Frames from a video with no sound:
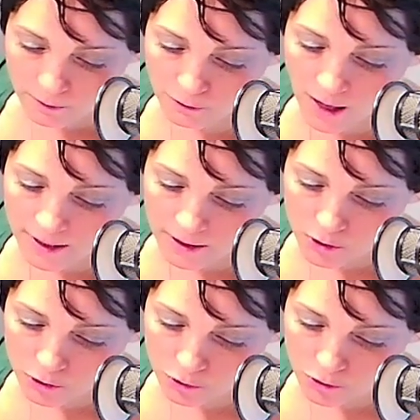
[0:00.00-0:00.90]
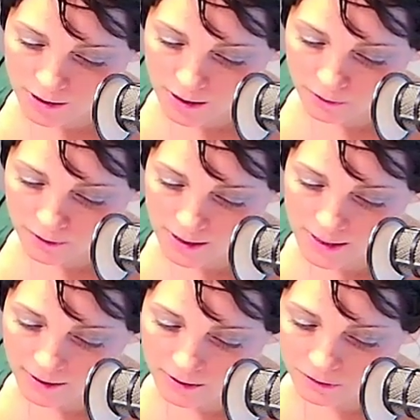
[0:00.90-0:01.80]
Finding your true self is an
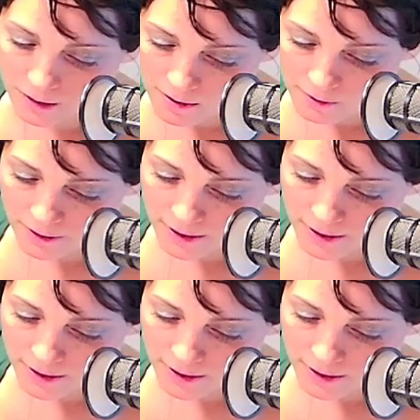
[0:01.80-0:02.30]
act of love.